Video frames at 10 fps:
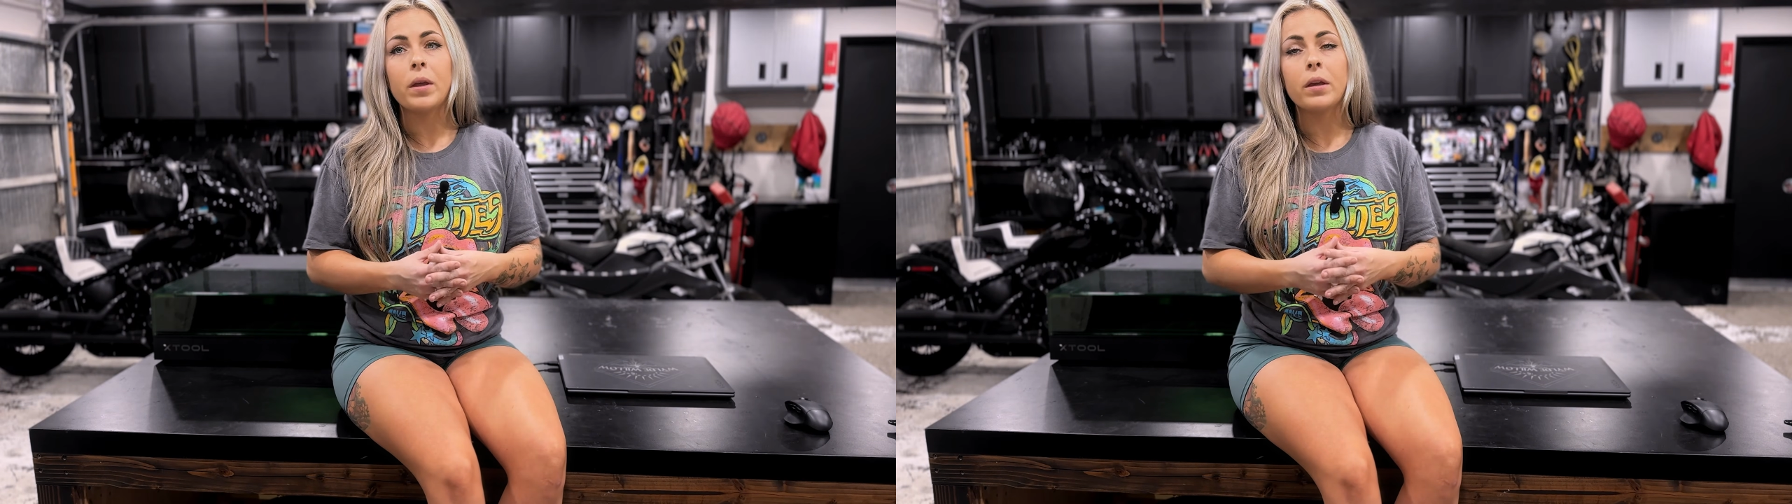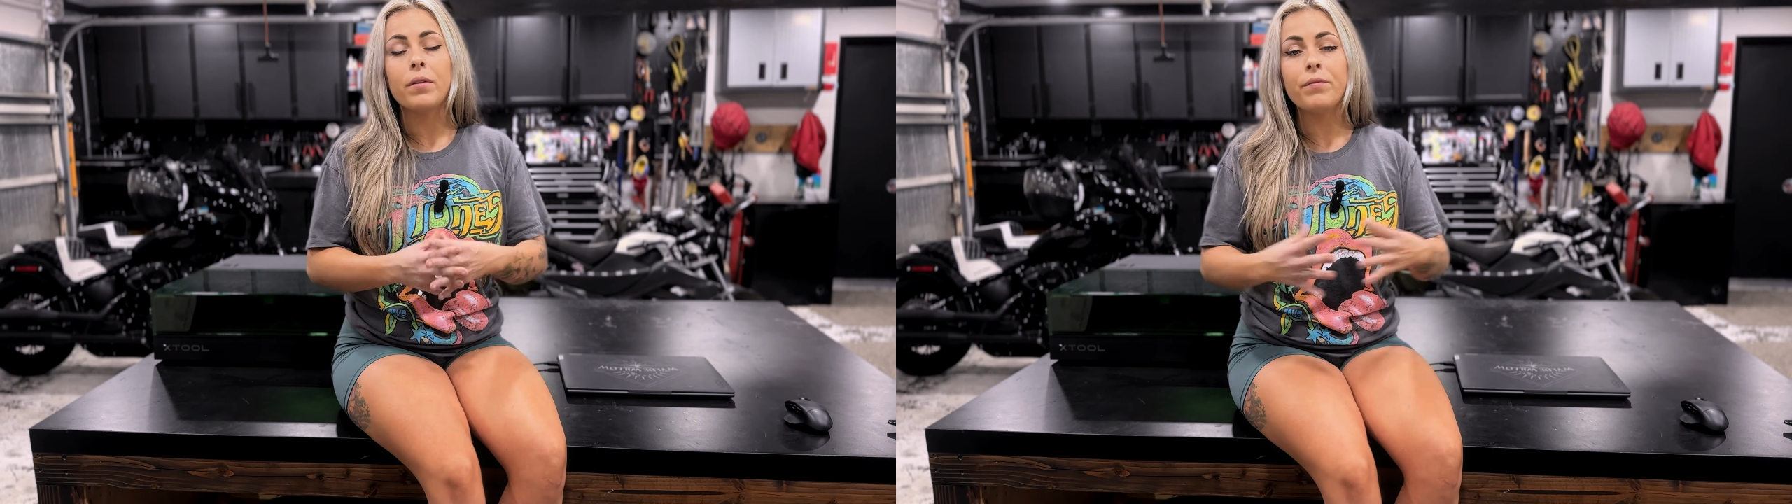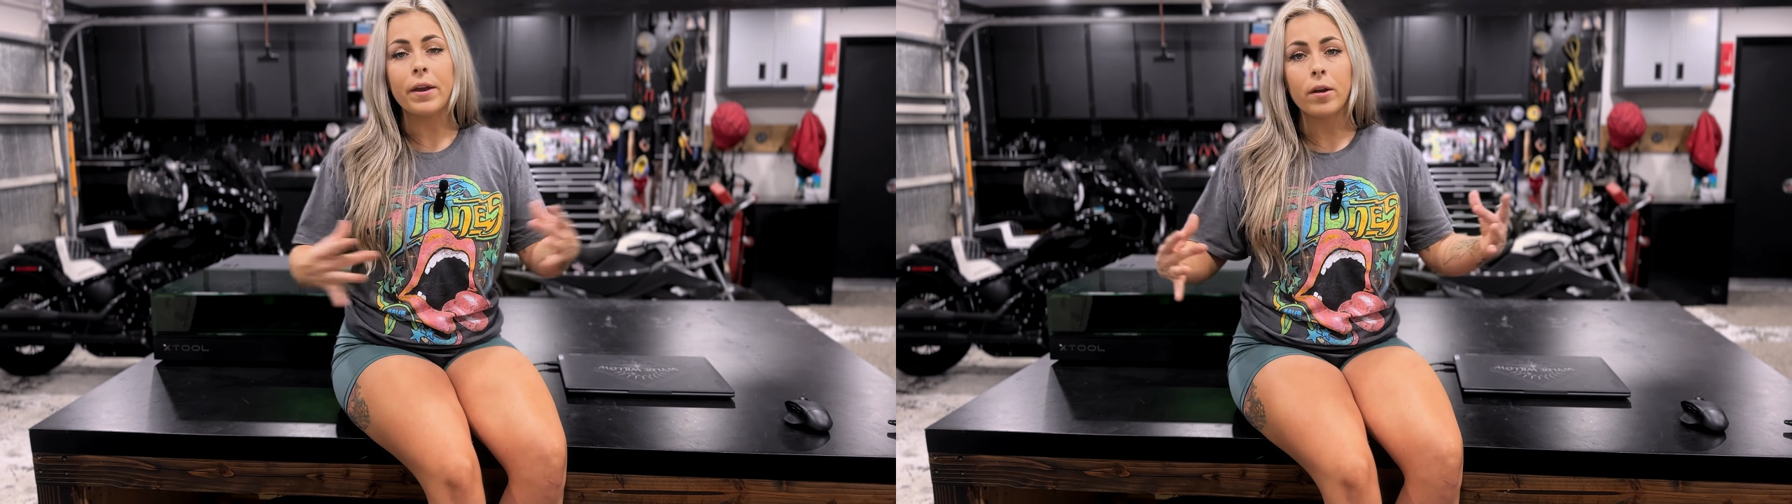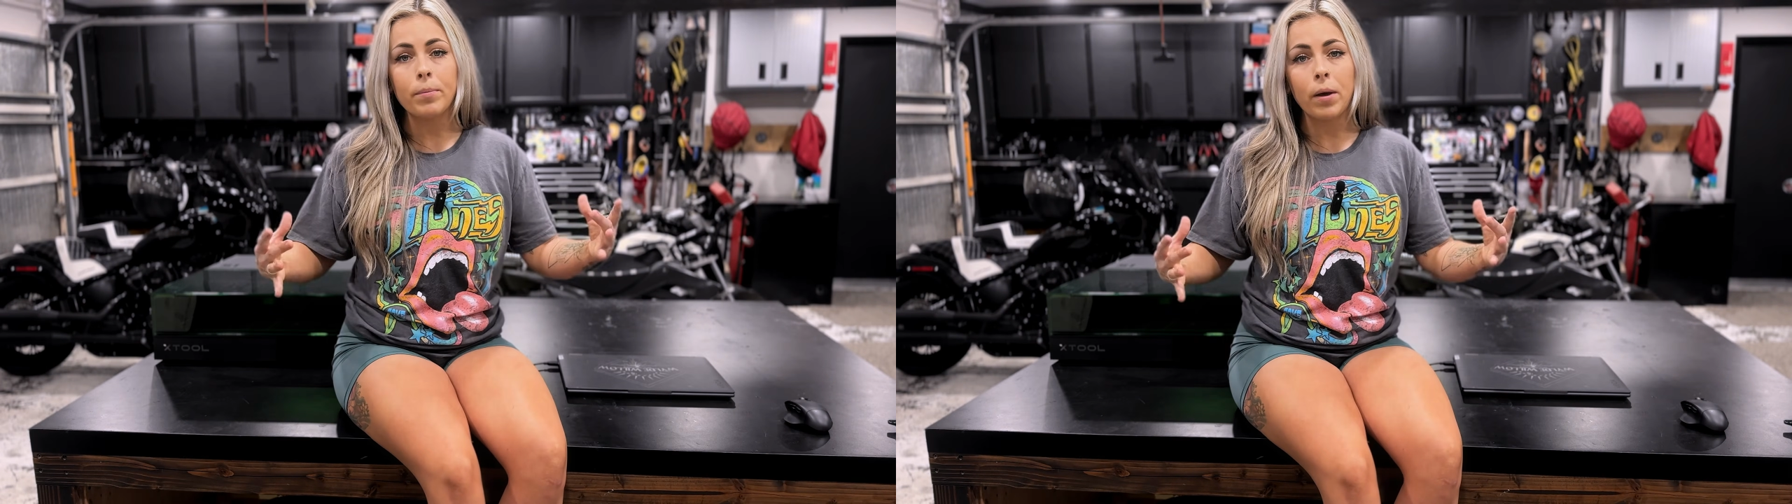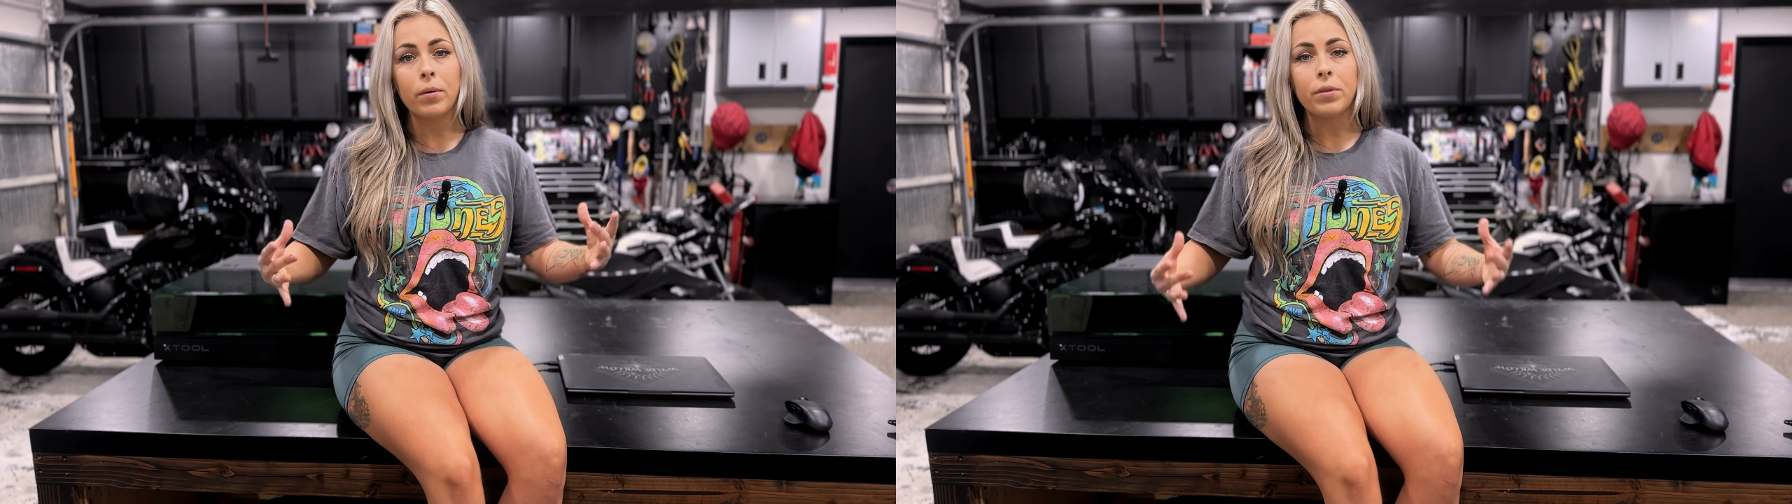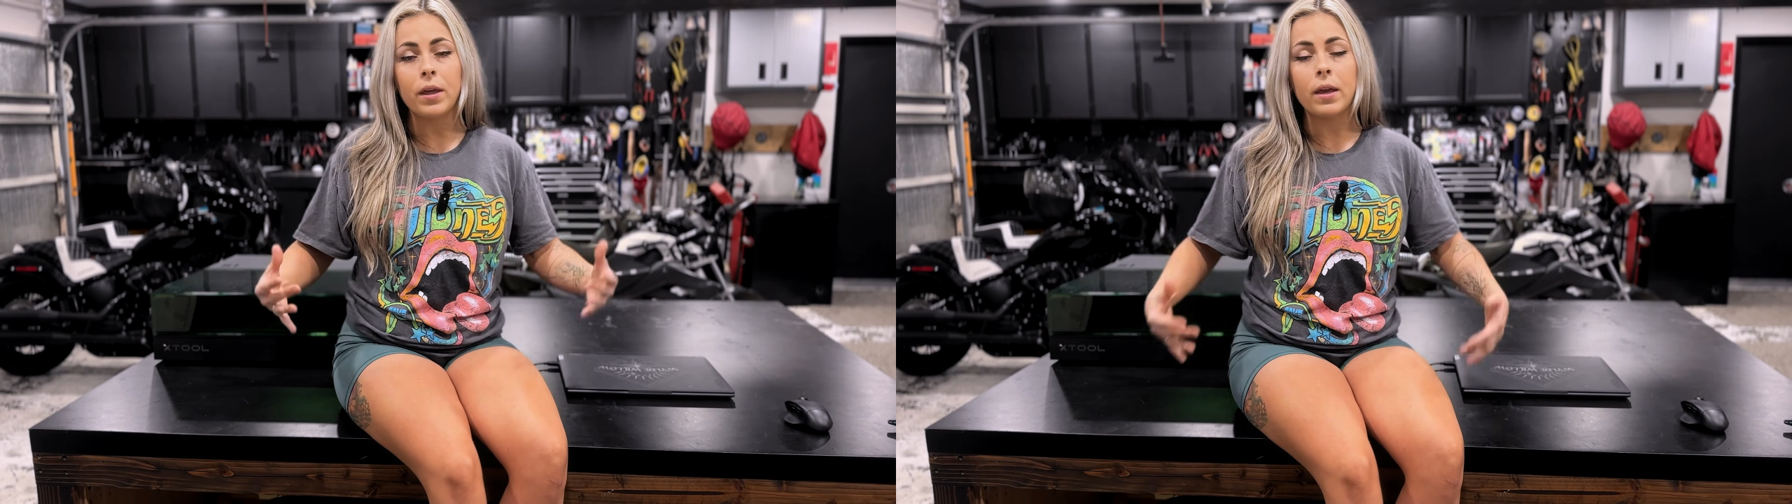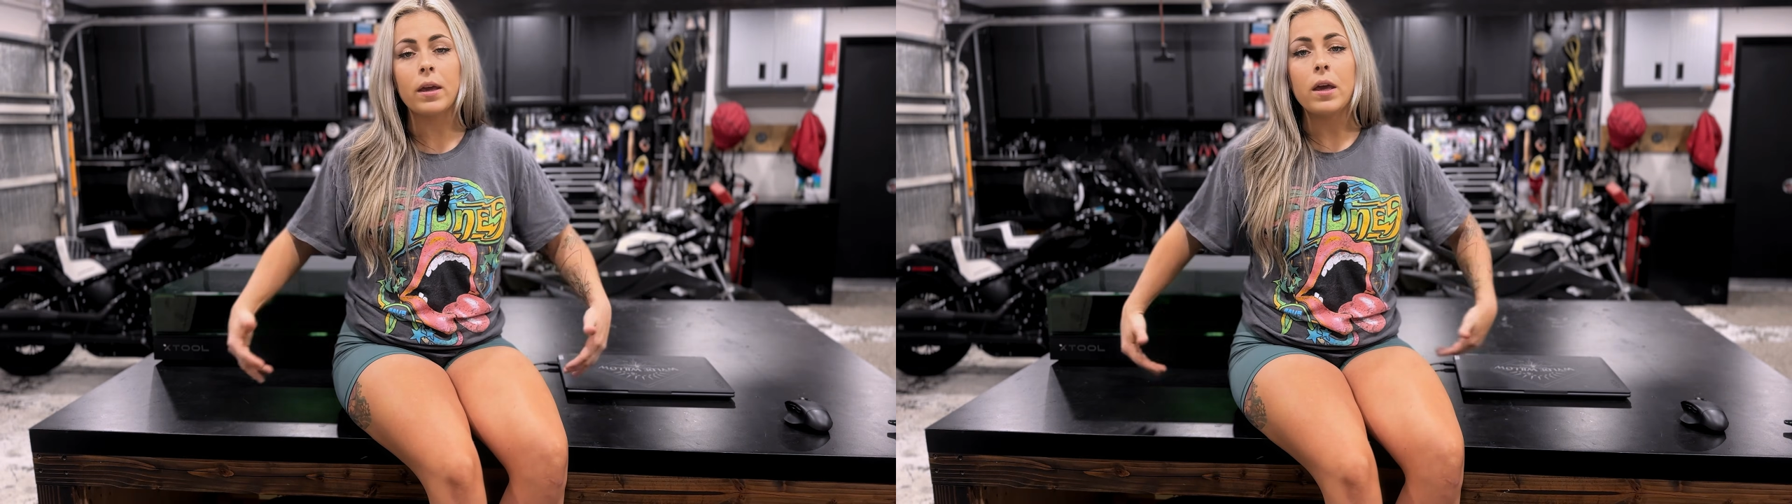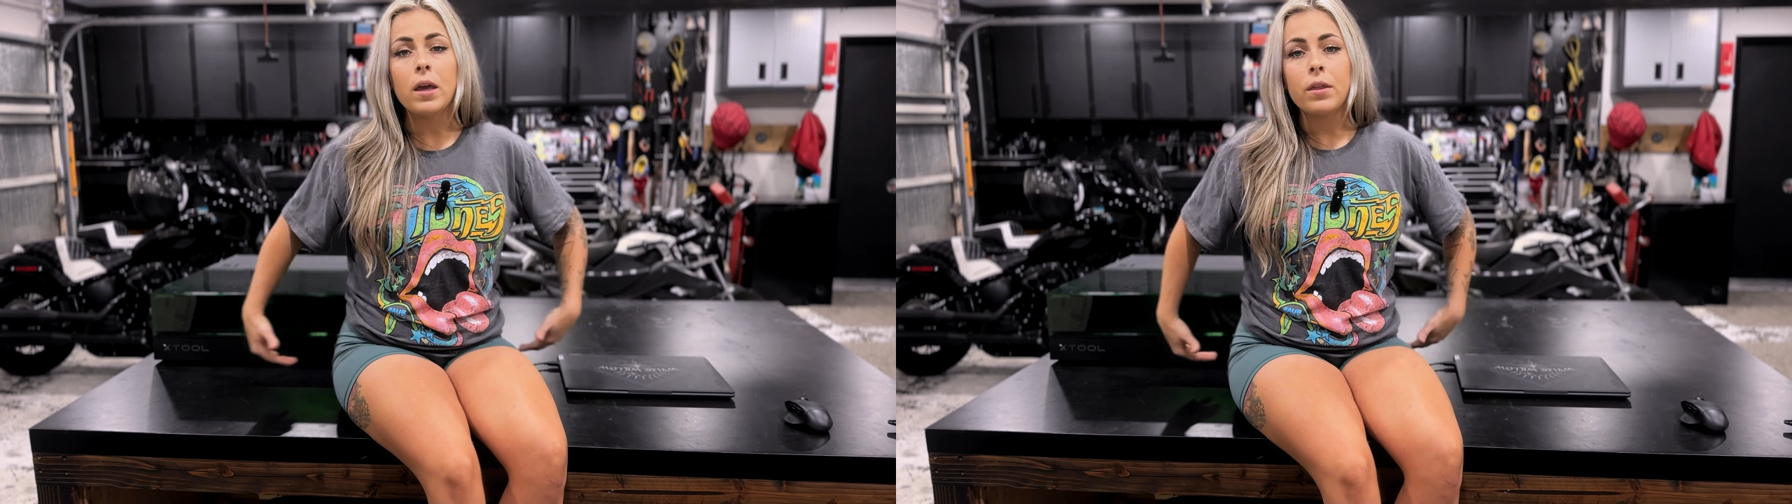conveyor belt thing